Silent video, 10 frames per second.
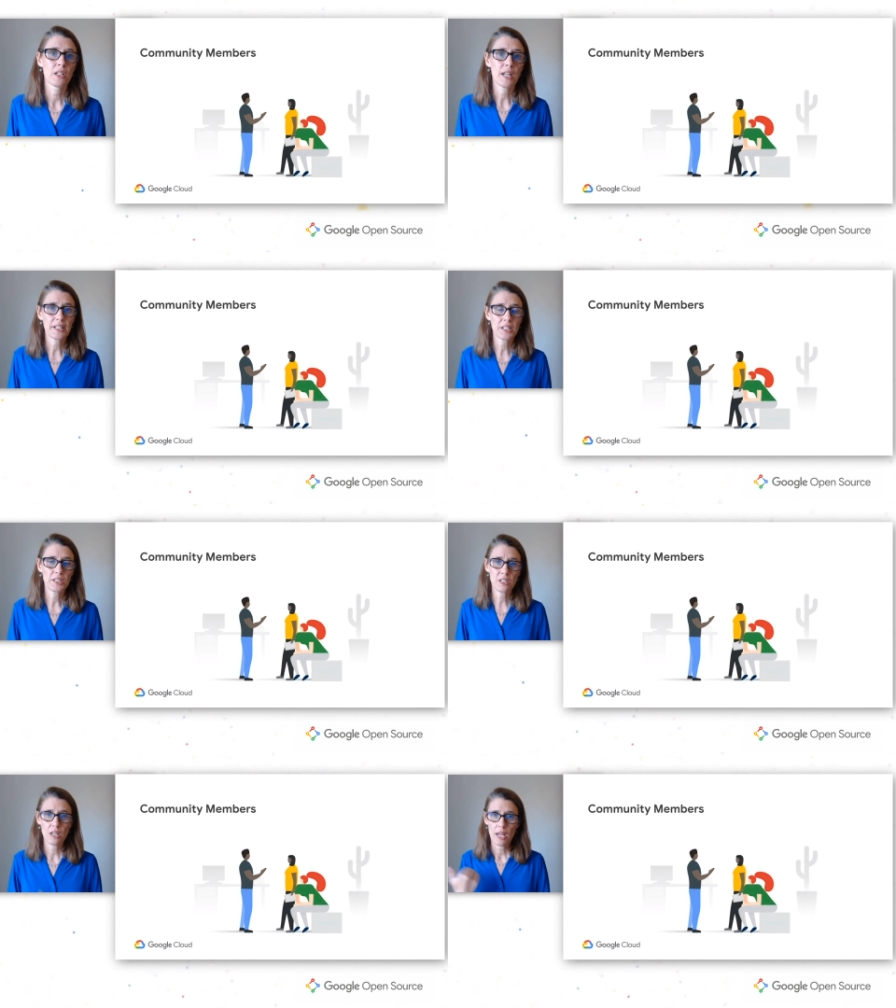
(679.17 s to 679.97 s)
not
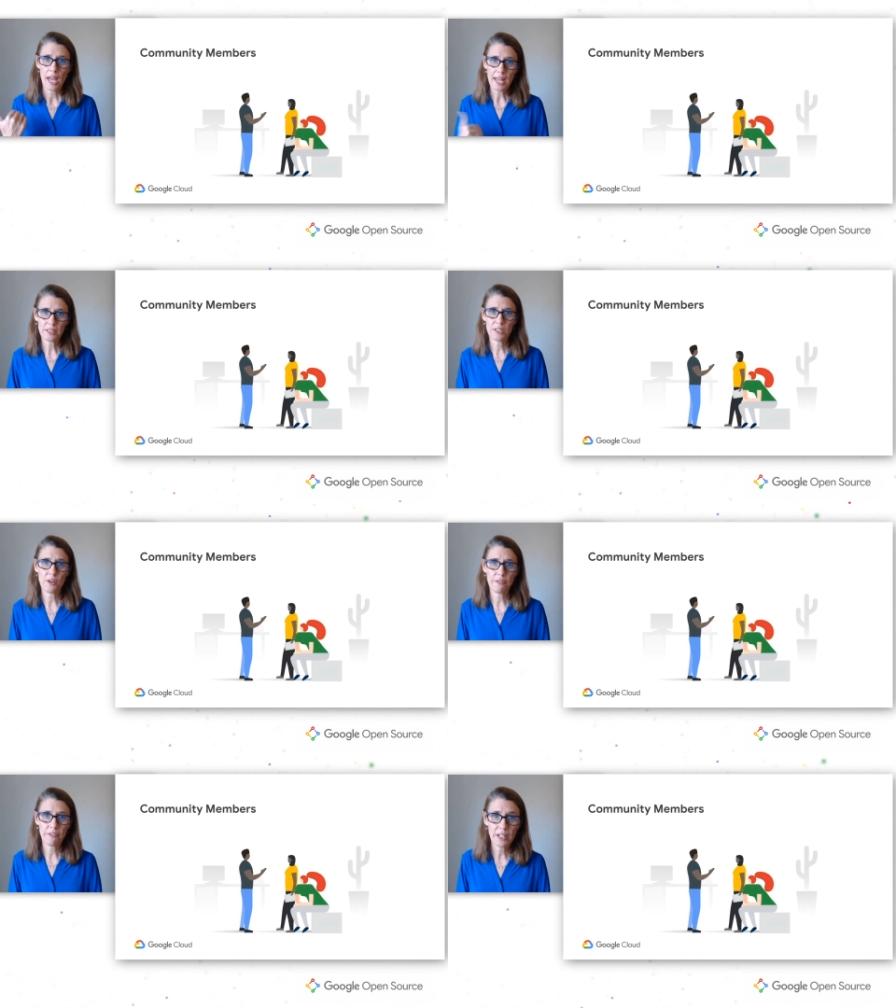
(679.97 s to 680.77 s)
just asking
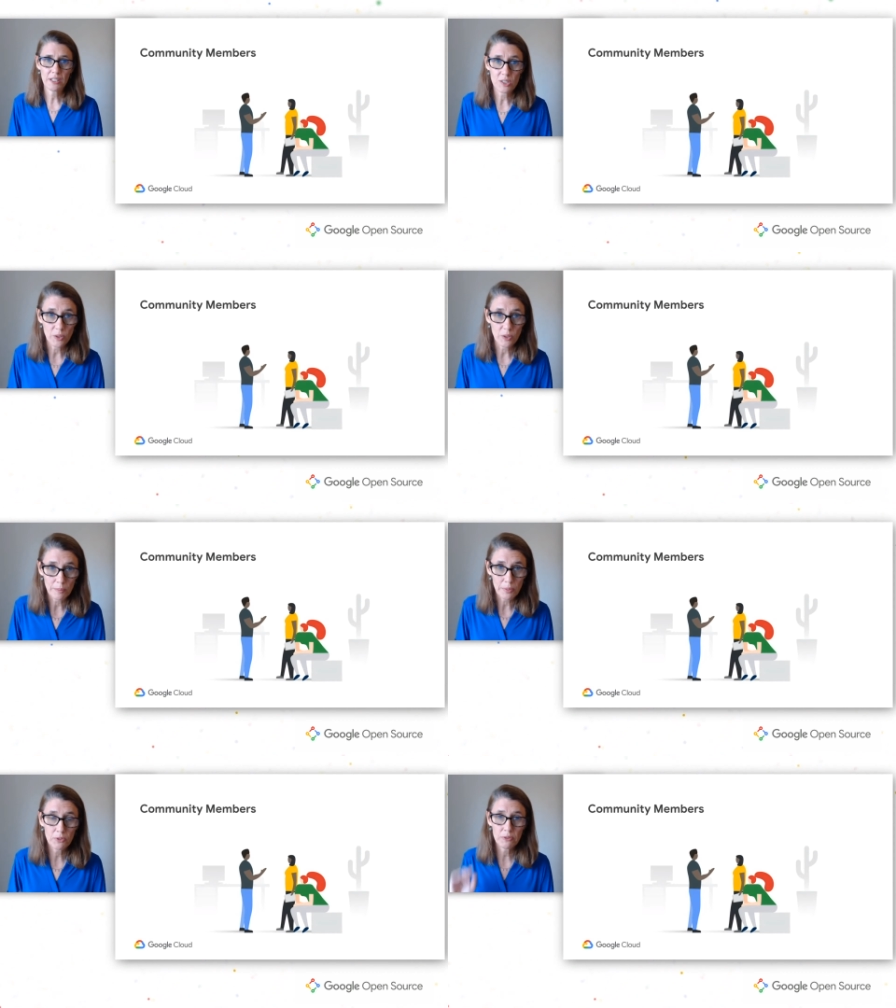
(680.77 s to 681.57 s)
your friend to
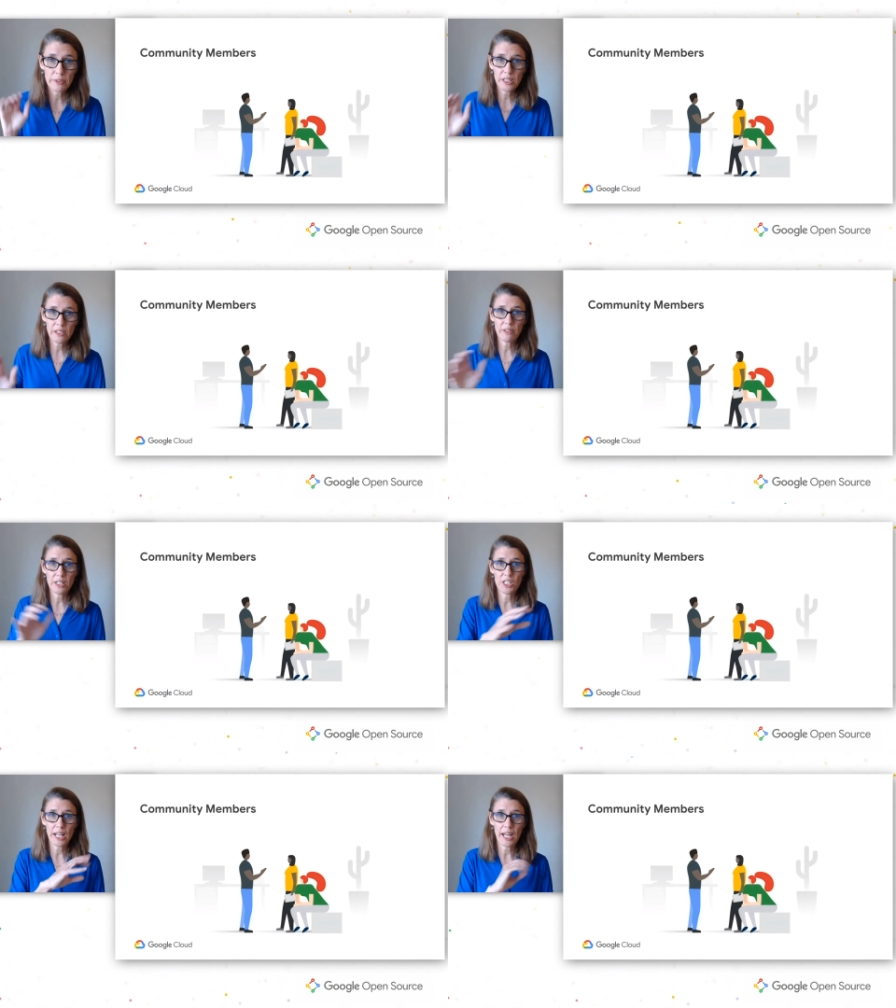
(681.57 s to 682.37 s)
join, but really
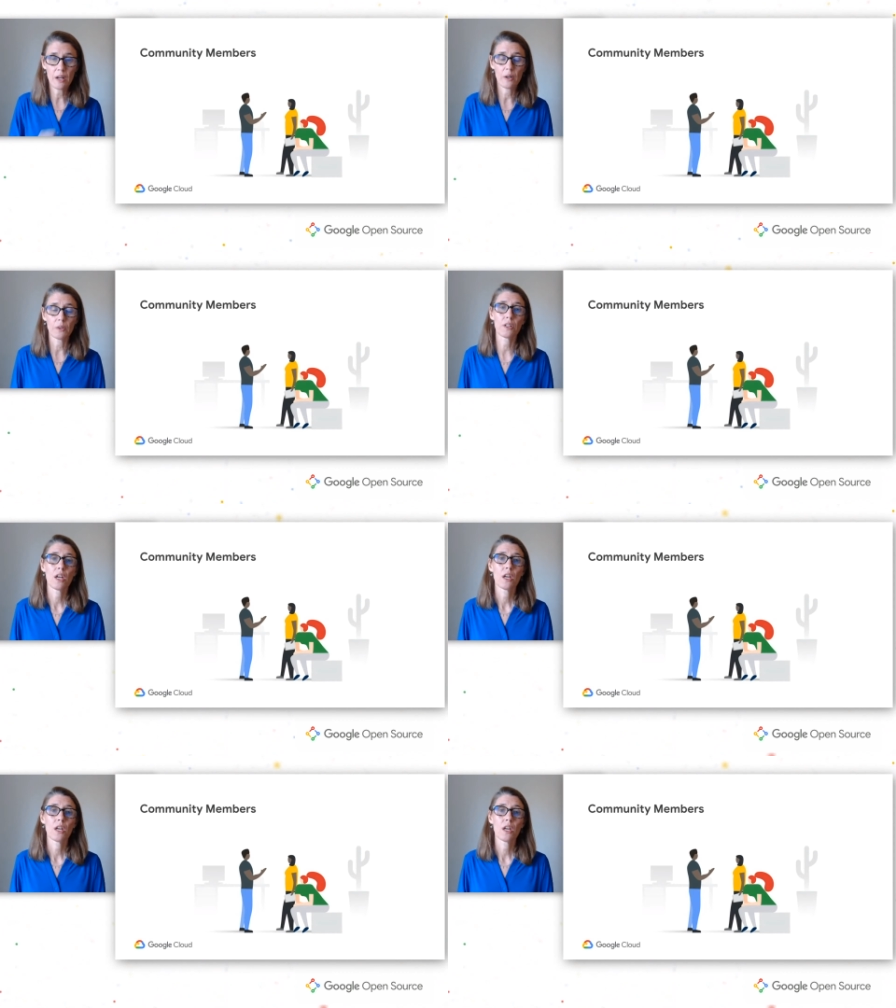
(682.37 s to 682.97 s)
reaching out